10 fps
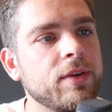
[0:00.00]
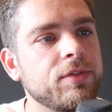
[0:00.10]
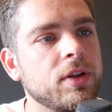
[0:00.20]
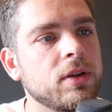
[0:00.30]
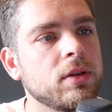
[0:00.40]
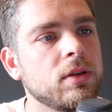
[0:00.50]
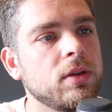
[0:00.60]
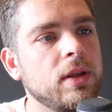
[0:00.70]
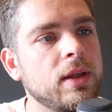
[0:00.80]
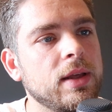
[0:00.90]
after.
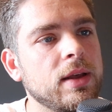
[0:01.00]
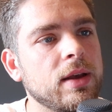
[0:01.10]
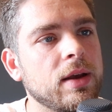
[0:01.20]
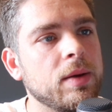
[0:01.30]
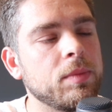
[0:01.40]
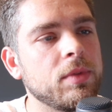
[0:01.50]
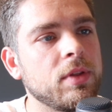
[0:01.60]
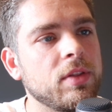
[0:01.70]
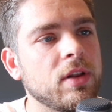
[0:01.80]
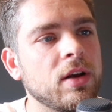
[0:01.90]
Um,
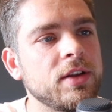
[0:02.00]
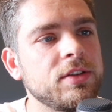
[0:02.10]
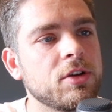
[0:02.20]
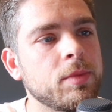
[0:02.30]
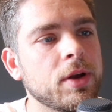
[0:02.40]
the, the lights come